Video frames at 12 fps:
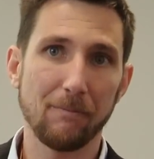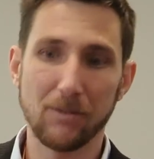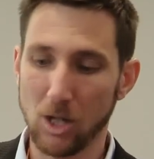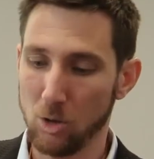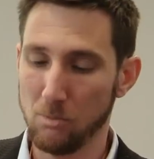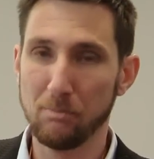
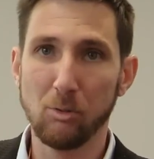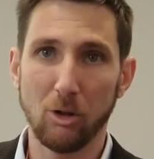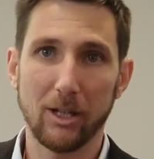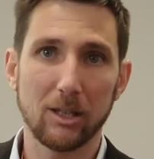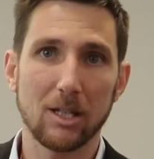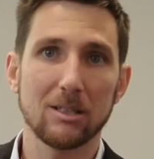no
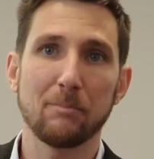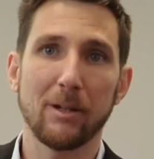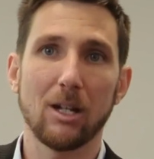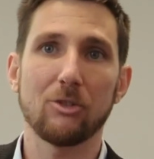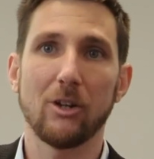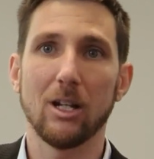bullet doesn't
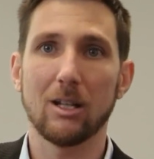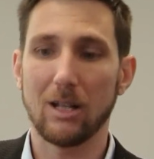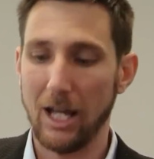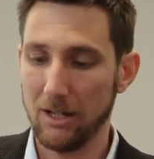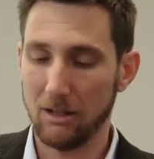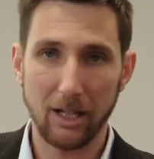penetrate
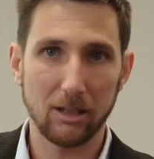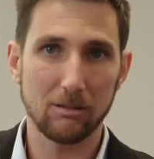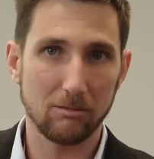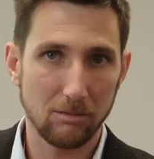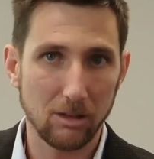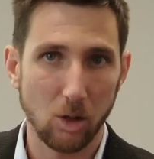
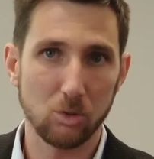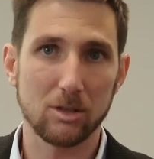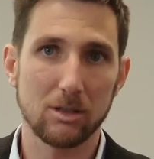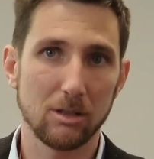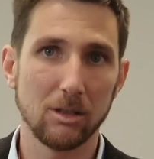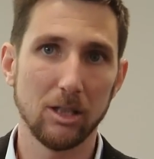like
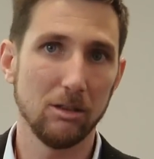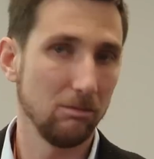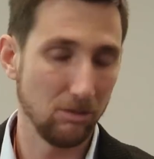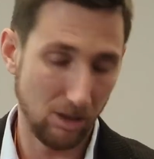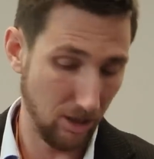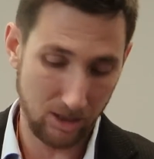those.
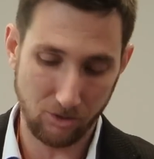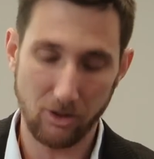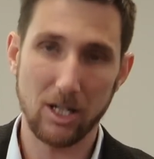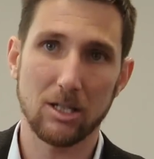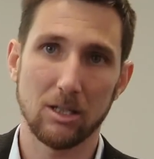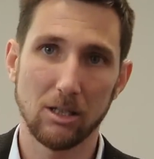It's
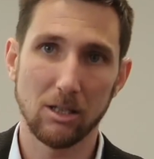crazy.